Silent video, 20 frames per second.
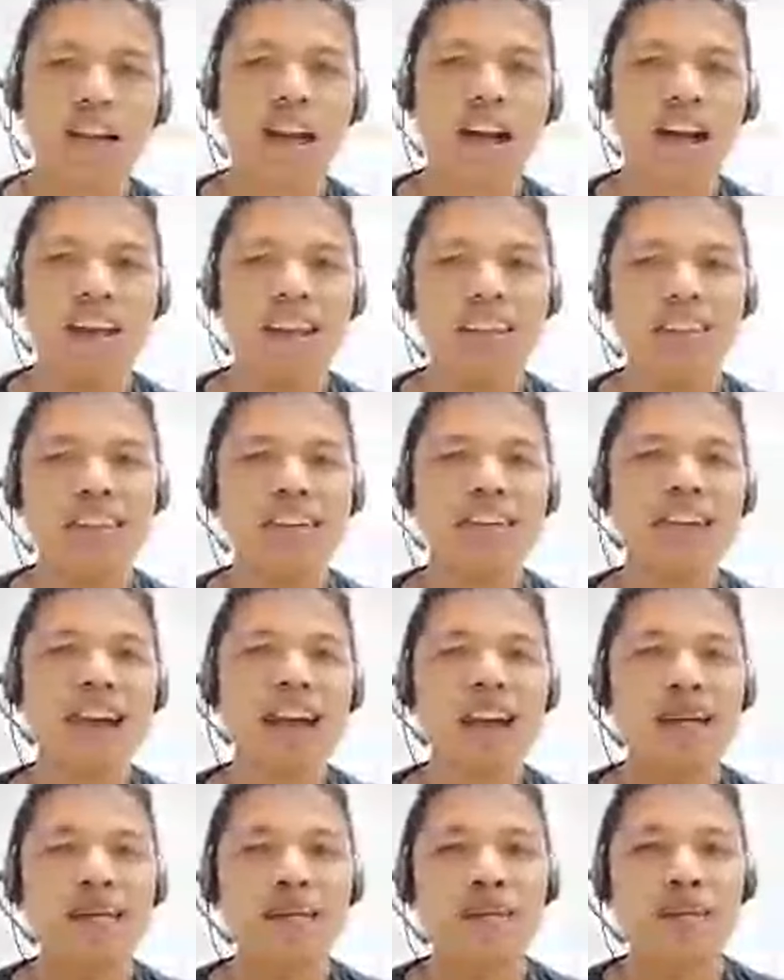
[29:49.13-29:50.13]
And at the
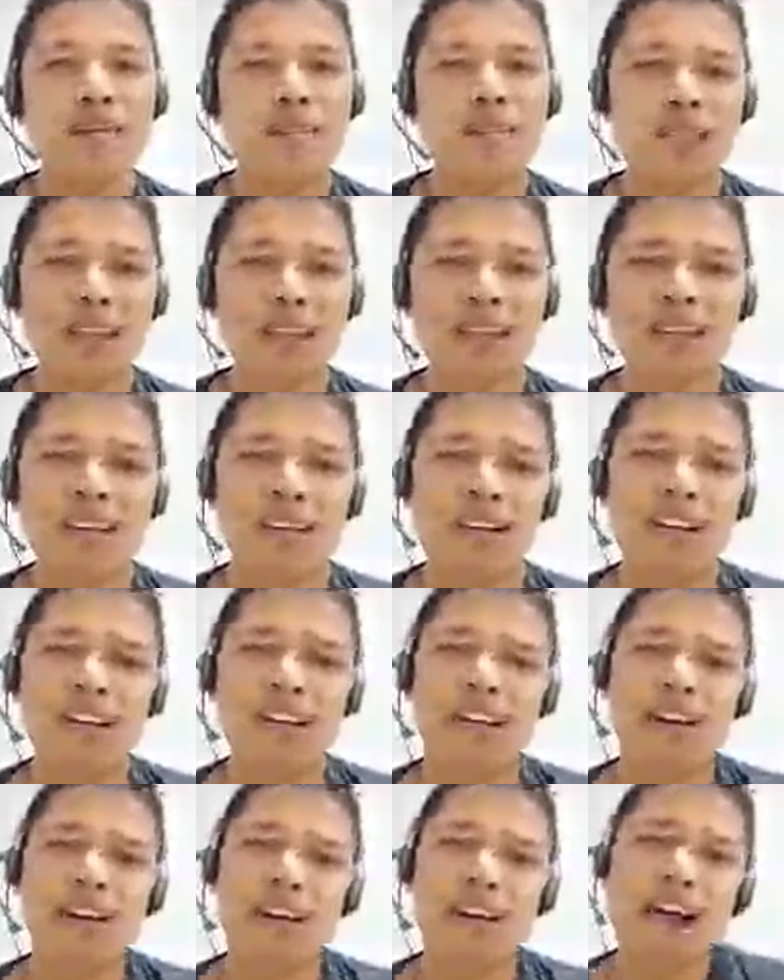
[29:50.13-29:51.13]
time, like
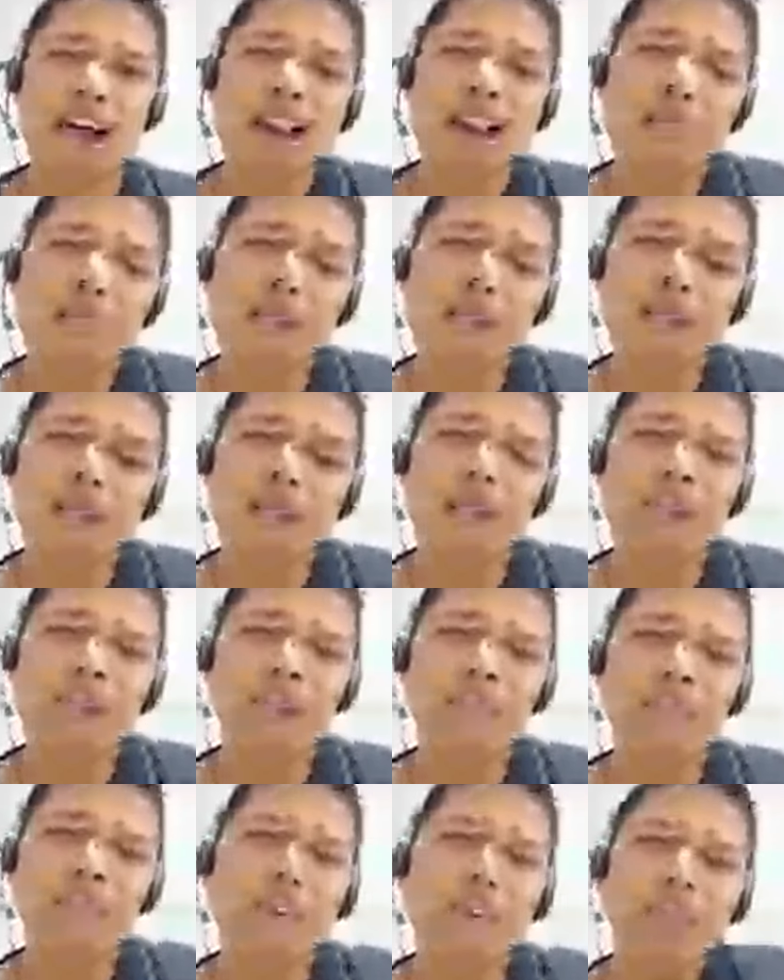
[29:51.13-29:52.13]
animal,
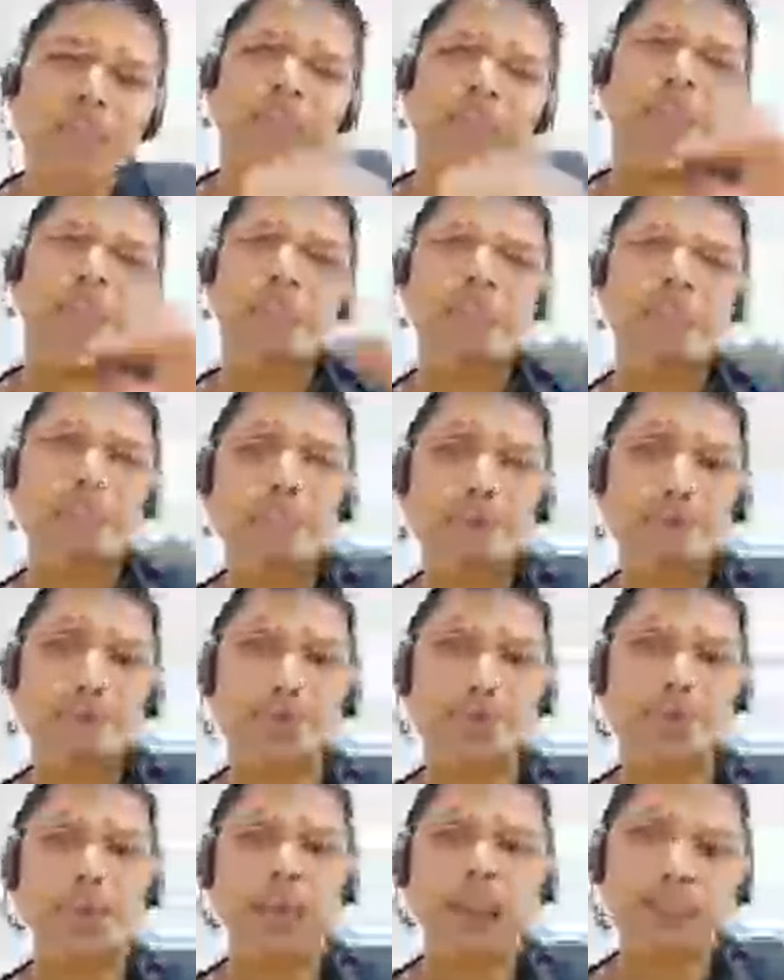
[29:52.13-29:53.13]
they must
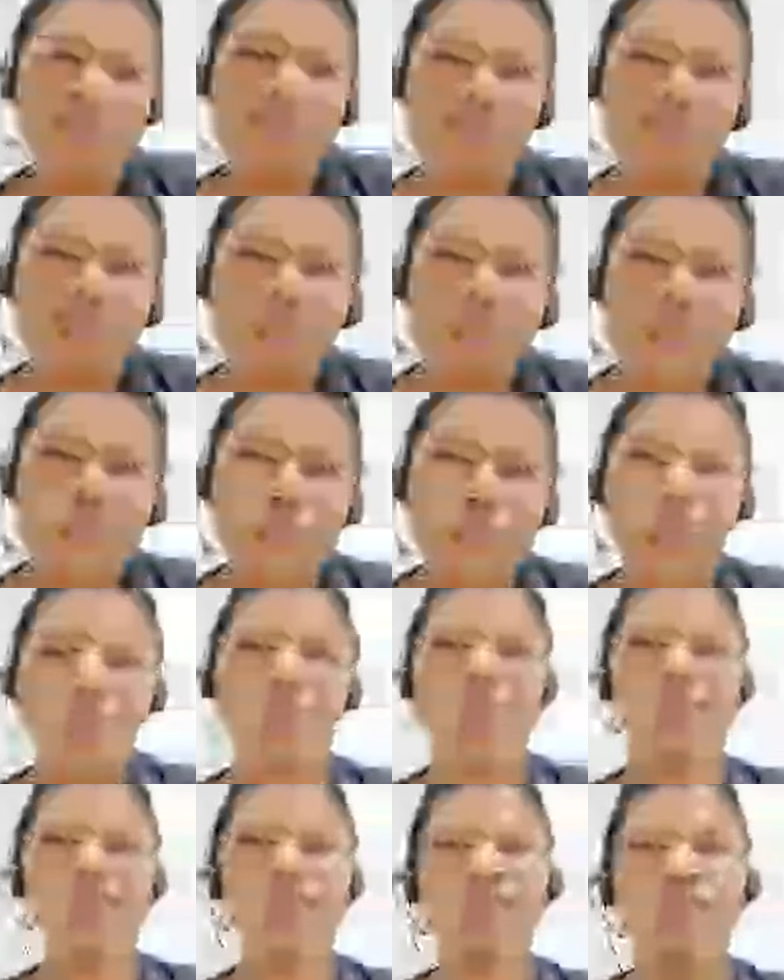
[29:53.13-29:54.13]
go that place where
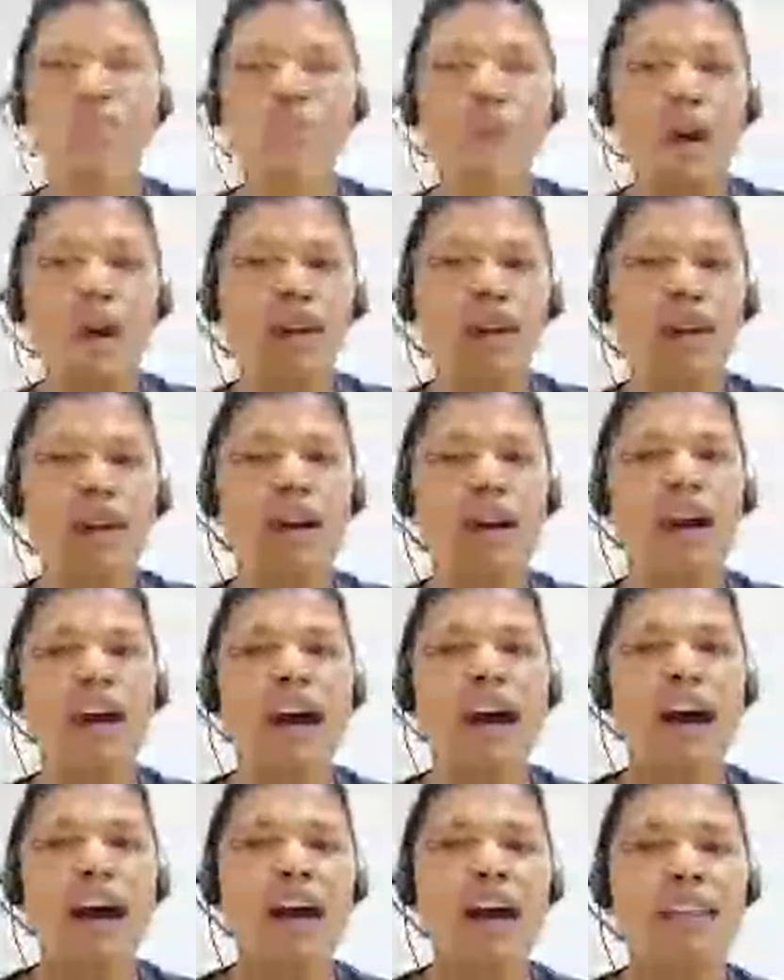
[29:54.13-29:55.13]
they get water,
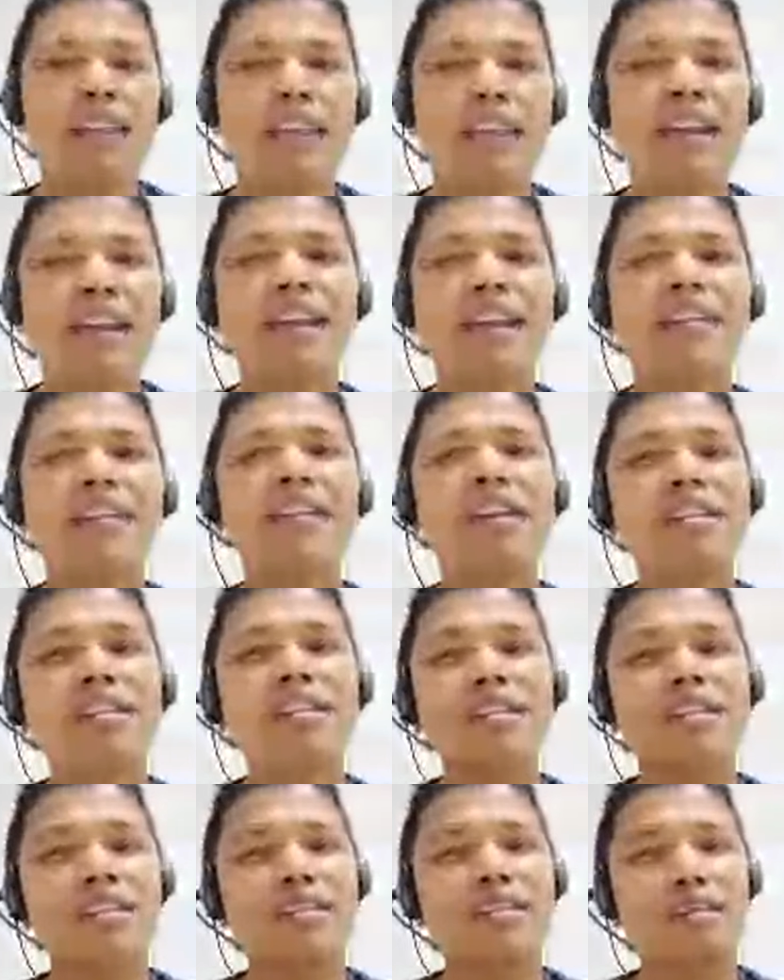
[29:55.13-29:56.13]
and there are not
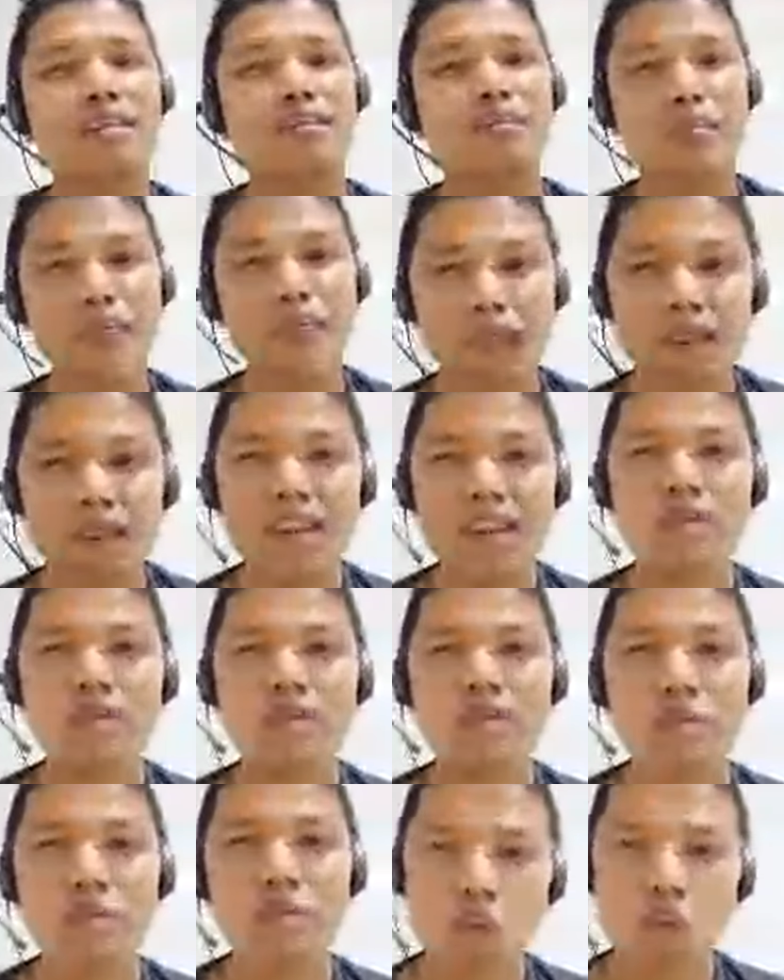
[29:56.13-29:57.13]
many
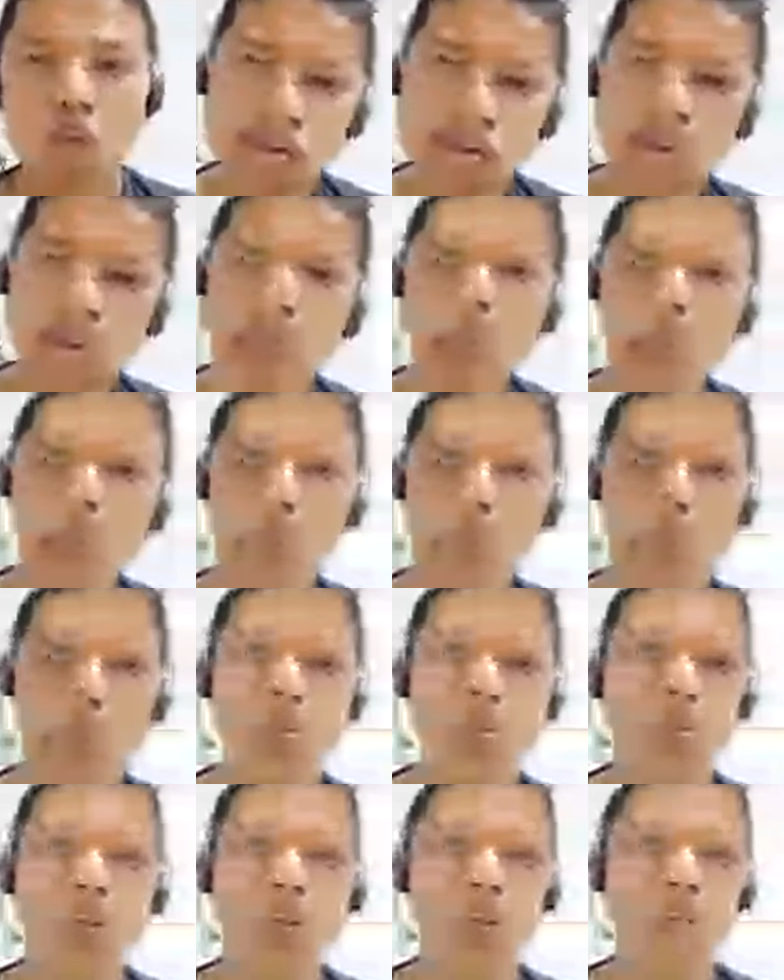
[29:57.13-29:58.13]
water hole
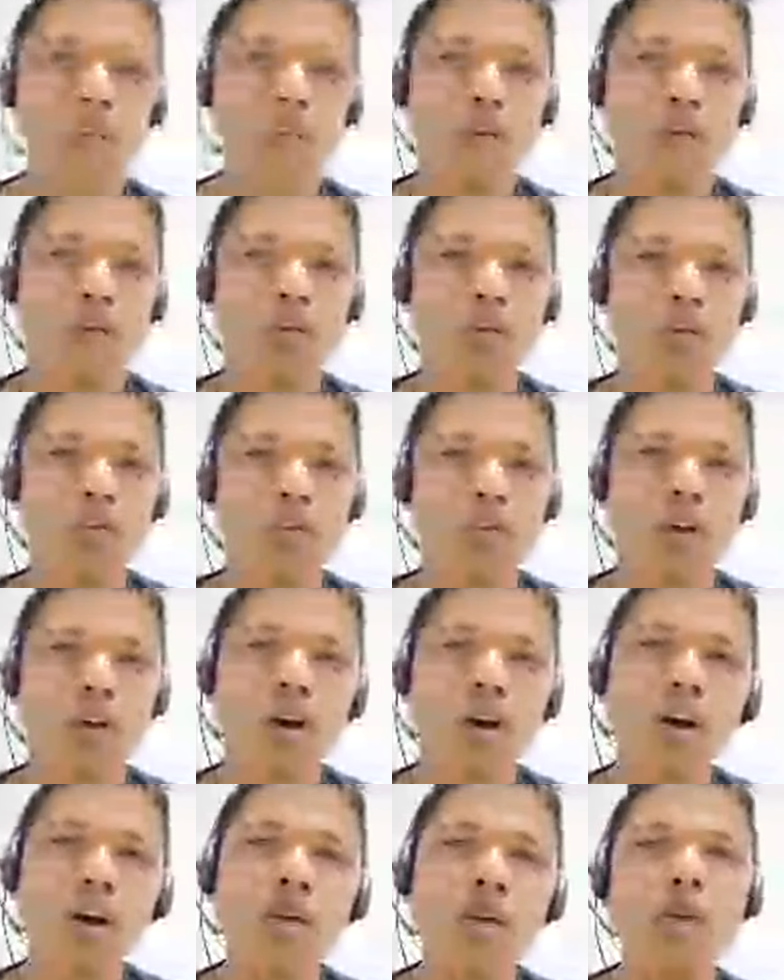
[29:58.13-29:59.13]
because
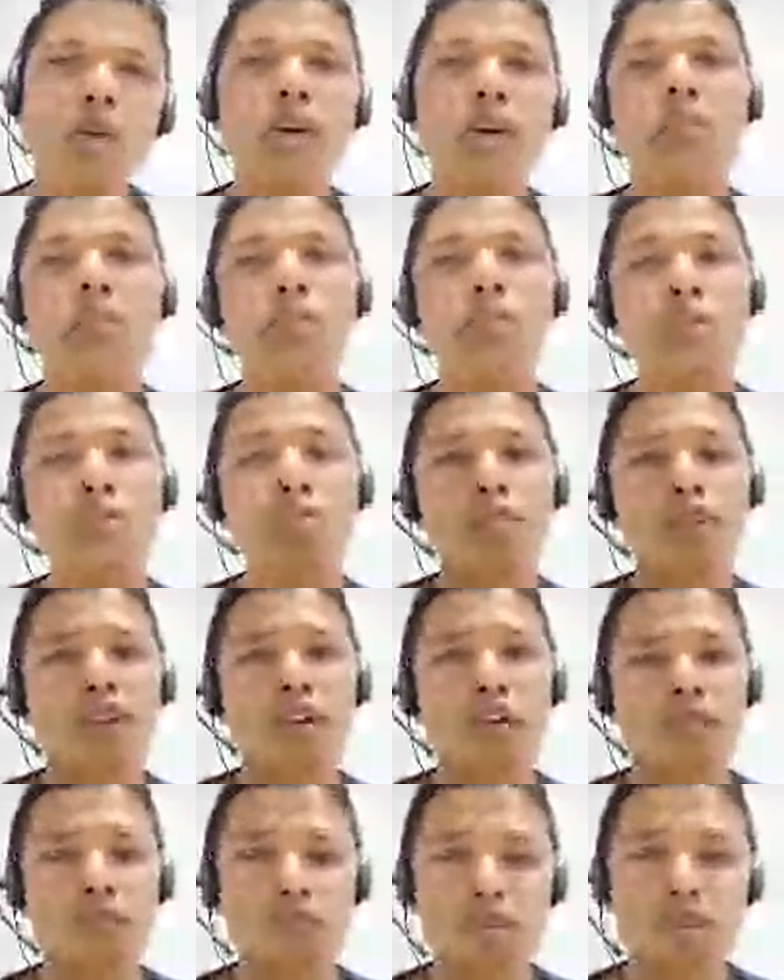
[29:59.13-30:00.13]
all water hole
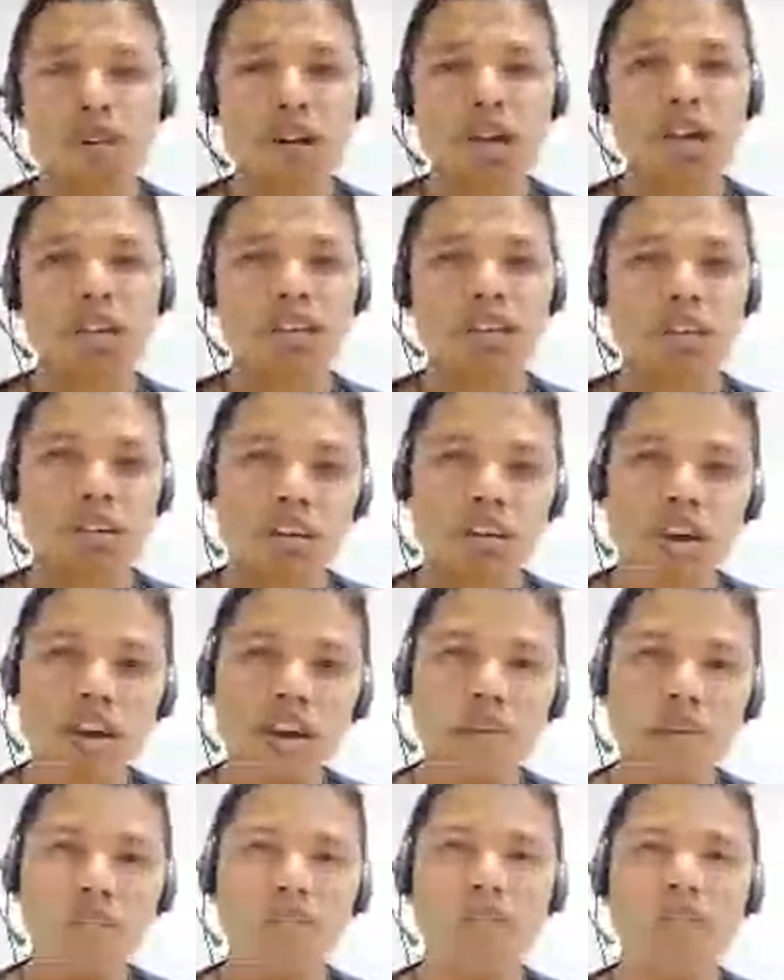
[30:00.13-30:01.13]
become dry at the
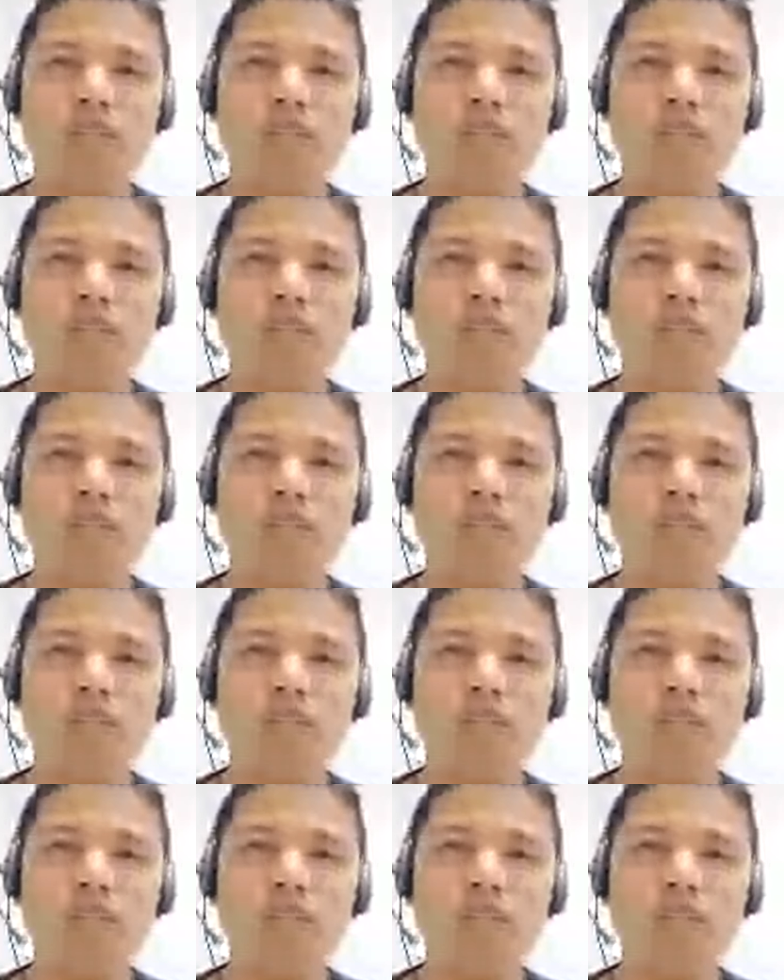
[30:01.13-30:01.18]
time.